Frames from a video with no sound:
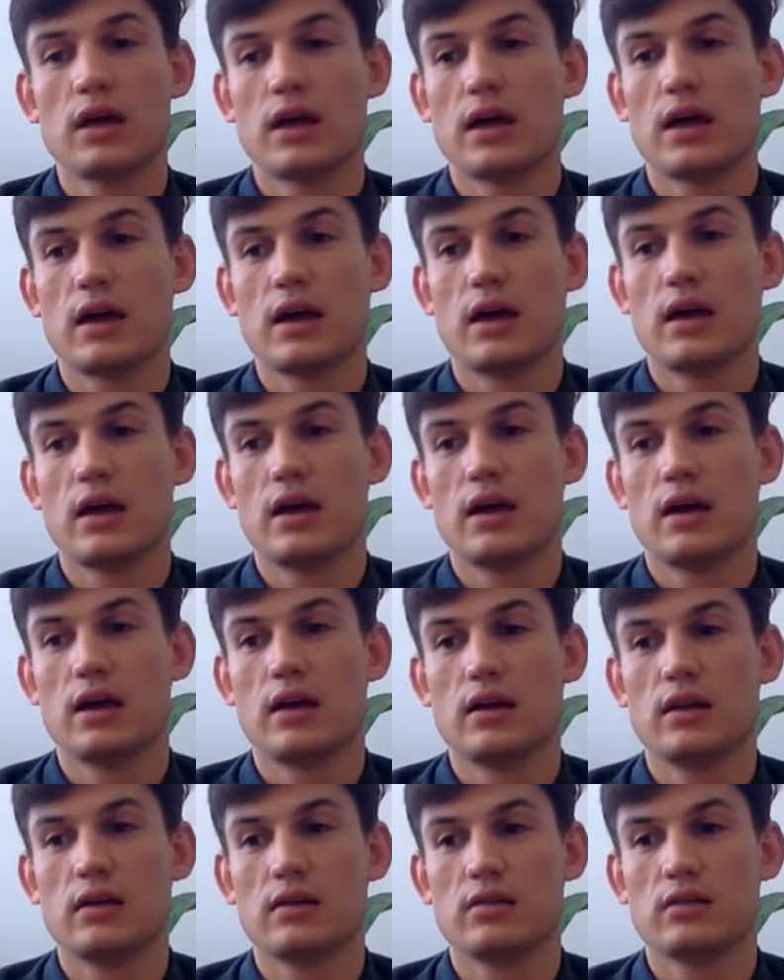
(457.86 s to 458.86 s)

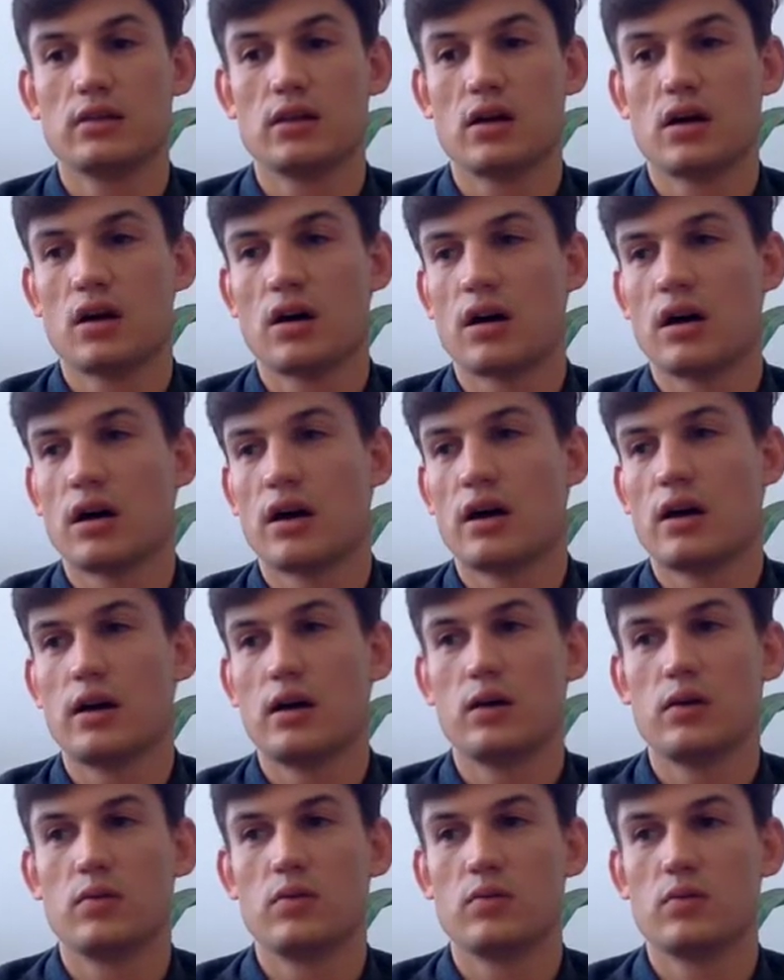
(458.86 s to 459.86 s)
and
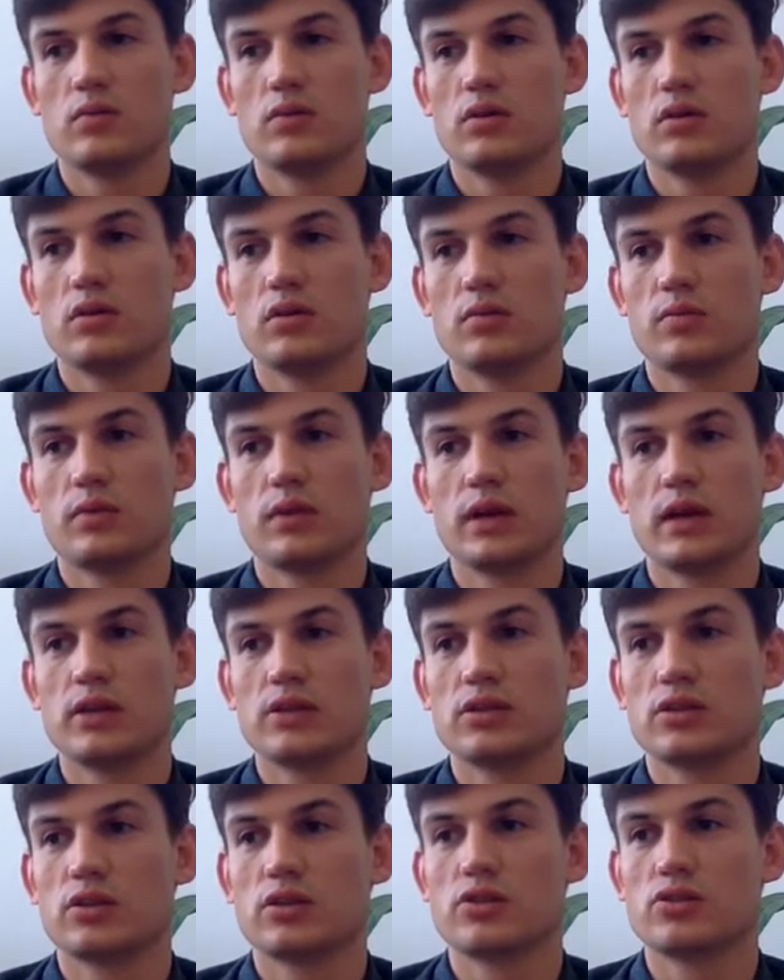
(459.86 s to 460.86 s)
I was planning to
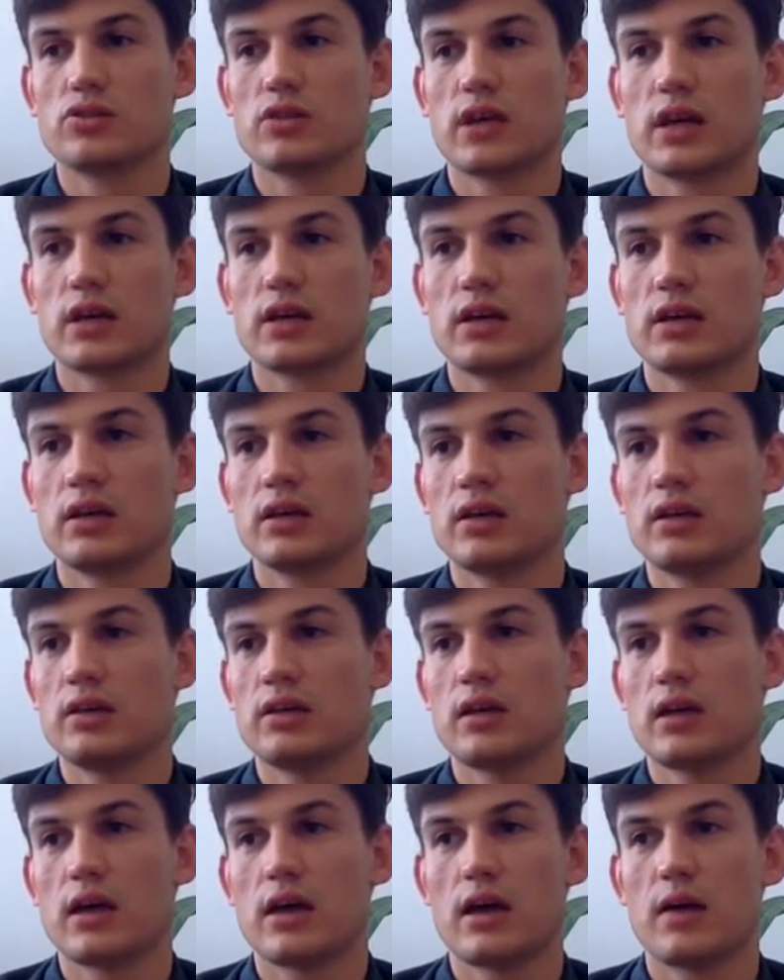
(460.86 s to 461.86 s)
go trekking,
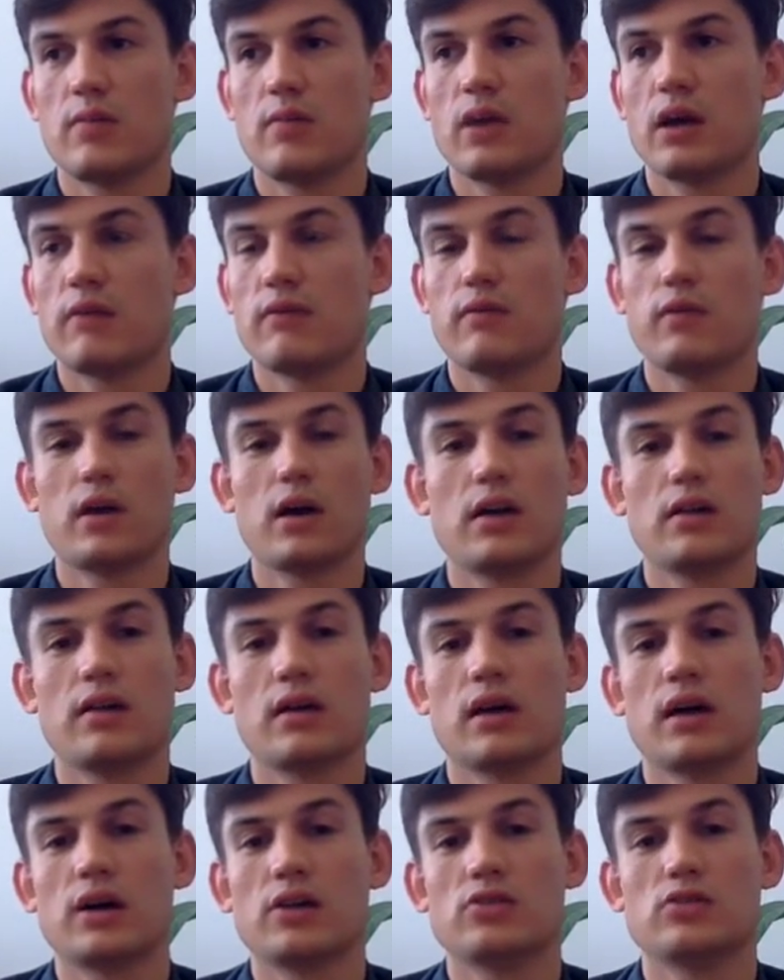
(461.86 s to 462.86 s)
and my father
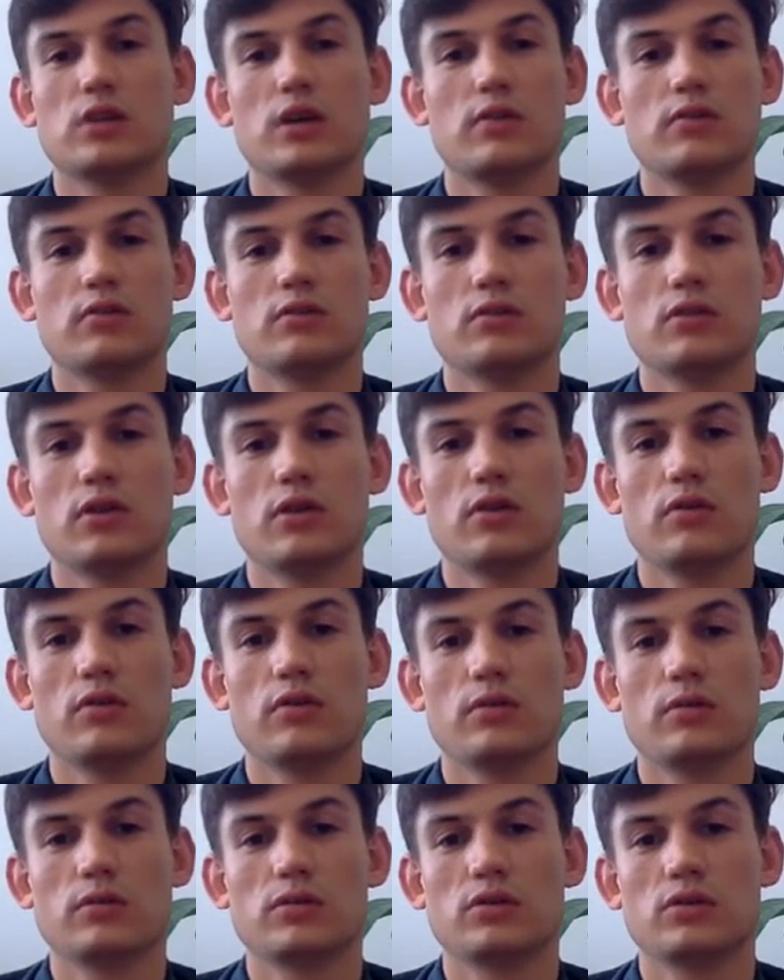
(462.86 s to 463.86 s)
had travelled over
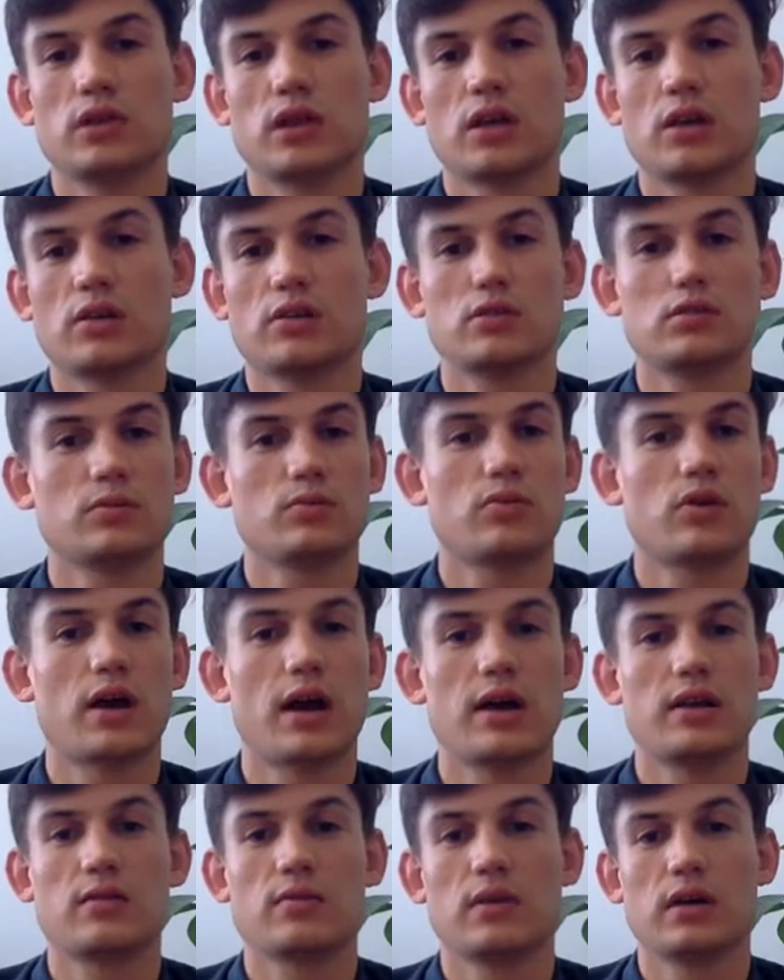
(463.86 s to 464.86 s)
from Australia to
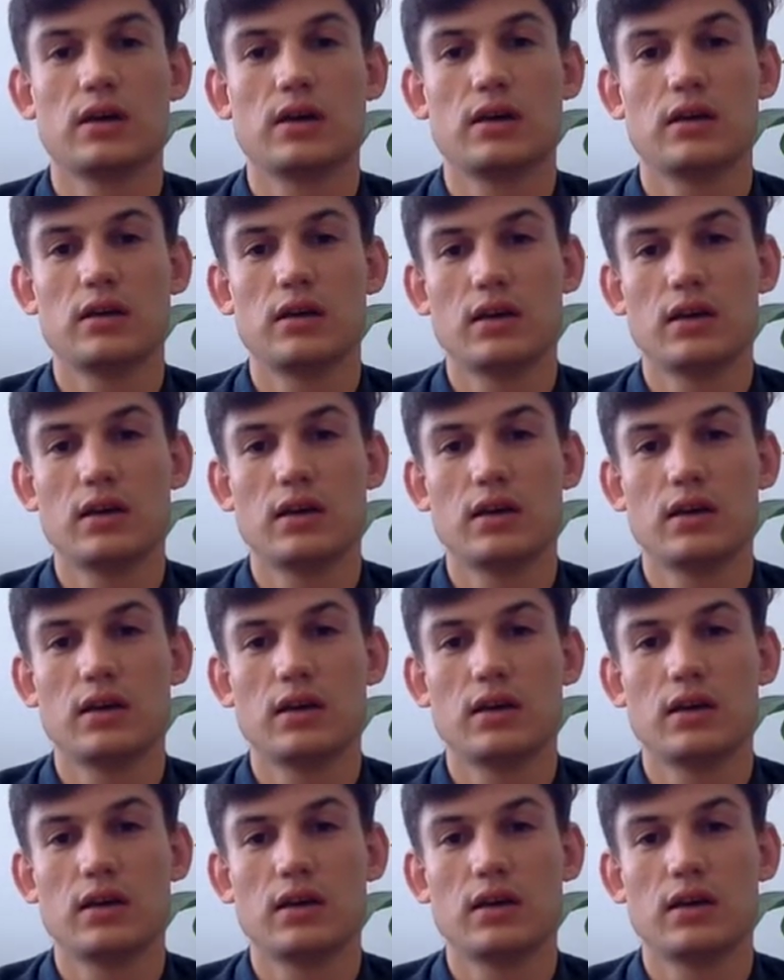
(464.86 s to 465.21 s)
surprise me